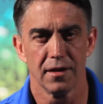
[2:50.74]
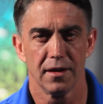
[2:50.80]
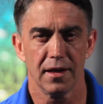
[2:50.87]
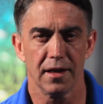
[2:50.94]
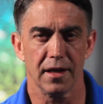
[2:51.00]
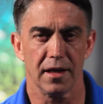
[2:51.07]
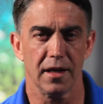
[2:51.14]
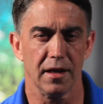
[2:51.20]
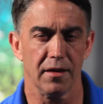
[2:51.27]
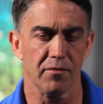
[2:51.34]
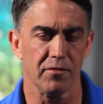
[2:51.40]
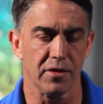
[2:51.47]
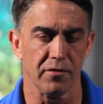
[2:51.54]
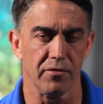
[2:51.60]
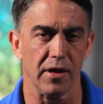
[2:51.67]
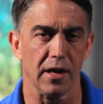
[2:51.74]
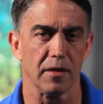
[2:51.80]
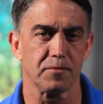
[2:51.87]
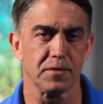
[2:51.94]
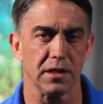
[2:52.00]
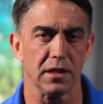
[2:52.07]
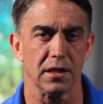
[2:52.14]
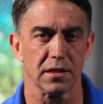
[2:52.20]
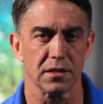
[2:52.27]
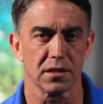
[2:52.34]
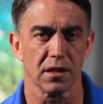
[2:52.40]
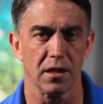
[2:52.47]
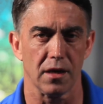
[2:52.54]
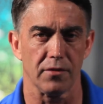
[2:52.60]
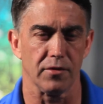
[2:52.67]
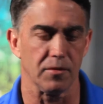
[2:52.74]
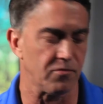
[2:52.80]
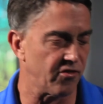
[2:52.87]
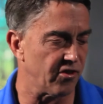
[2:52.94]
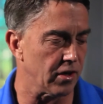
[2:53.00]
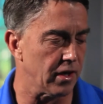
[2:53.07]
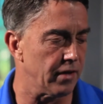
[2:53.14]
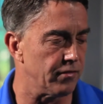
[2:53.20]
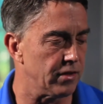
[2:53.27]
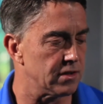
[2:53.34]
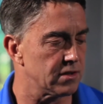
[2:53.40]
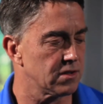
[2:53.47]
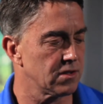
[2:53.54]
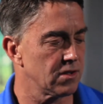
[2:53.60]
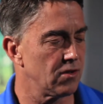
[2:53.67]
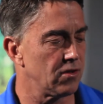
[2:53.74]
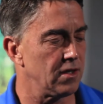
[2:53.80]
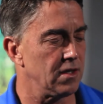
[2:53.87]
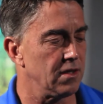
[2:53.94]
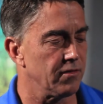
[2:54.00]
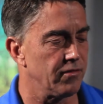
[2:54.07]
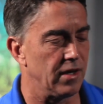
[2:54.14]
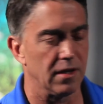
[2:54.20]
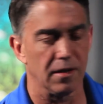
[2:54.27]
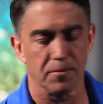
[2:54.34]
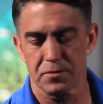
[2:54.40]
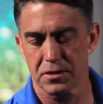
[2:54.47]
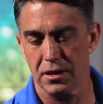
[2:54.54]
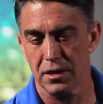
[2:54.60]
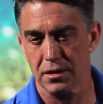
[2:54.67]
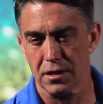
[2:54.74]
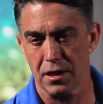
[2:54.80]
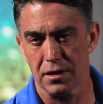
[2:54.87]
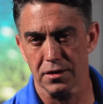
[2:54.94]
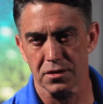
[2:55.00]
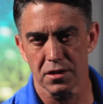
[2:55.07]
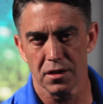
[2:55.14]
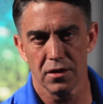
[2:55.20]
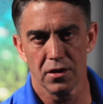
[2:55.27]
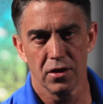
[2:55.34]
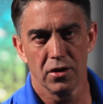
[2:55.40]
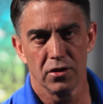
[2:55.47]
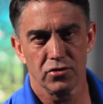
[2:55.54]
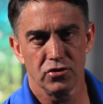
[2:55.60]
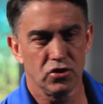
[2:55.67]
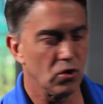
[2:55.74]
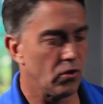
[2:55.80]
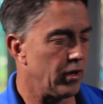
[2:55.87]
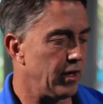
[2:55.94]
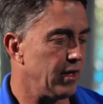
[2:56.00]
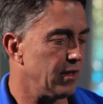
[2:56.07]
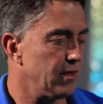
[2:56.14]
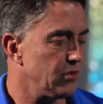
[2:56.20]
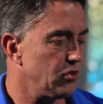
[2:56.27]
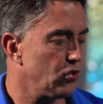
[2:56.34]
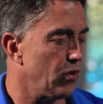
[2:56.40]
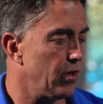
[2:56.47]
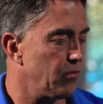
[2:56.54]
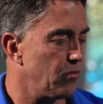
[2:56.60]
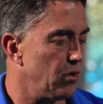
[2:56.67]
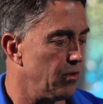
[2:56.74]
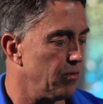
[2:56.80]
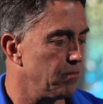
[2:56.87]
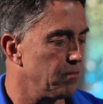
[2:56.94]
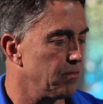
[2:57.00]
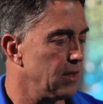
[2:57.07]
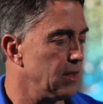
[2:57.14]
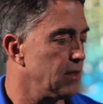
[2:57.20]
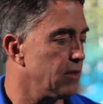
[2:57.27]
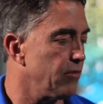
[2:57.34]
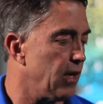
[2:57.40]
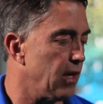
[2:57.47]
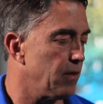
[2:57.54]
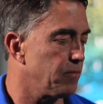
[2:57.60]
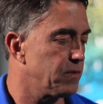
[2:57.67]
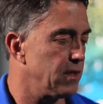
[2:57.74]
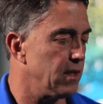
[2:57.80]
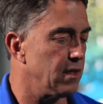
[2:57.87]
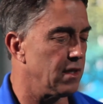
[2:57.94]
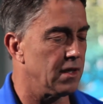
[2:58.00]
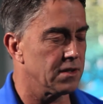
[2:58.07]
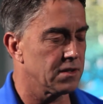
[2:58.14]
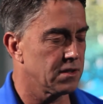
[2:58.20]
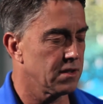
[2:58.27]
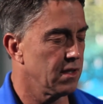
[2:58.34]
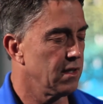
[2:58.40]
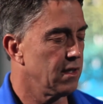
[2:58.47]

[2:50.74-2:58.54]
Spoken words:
and He develops in us love and forgiveness, or He develops in us joy in the joy room. He develops in us.